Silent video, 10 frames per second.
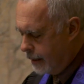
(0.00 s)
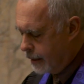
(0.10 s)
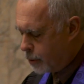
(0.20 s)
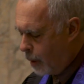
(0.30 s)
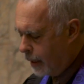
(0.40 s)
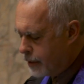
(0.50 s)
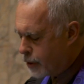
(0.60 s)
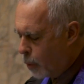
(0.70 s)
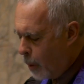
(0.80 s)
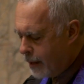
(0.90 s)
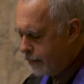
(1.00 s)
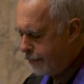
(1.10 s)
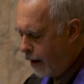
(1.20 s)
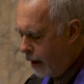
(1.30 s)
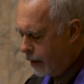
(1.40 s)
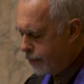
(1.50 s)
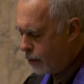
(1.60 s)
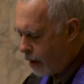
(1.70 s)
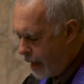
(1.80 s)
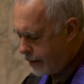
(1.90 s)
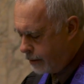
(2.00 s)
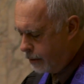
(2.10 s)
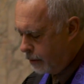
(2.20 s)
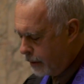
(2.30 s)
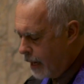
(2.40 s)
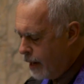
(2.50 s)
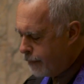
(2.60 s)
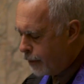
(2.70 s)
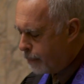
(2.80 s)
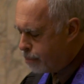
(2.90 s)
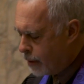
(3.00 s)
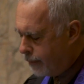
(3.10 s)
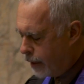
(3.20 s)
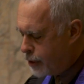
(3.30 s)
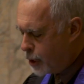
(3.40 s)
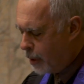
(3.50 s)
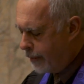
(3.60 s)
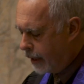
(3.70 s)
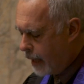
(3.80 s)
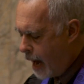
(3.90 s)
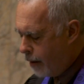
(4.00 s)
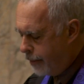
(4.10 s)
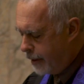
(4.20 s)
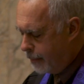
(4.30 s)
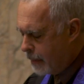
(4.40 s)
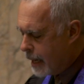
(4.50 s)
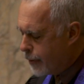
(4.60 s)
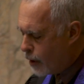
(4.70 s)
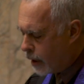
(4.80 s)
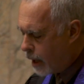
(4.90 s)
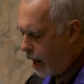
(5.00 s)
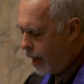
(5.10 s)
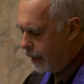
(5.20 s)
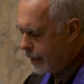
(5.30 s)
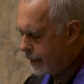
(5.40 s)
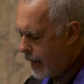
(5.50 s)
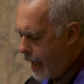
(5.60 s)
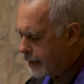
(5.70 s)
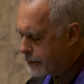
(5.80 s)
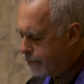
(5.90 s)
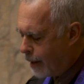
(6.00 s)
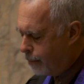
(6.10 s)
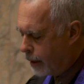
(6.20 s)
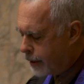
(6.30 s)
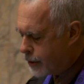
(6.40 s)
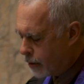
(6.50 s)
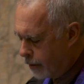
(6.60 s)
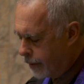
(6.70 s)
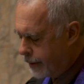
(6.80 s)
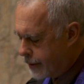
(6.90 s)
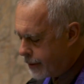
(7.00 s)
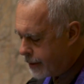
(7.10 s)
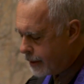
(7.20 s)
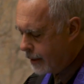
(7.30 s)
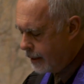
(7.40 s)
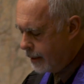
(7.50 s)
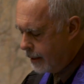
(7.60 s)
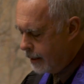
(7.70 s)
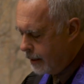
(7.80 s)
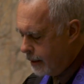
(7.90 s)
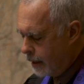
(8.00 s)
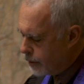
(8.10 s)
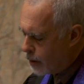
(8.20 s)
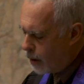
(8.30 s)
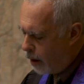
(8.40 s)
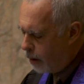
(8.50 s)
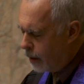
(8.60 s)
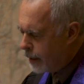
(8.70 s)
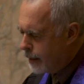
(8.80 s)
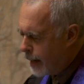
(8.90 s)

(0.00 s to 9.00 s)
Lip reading: as well as a windfall of gratitude for the privilege you have allowed them in their calling as public servants. In your holy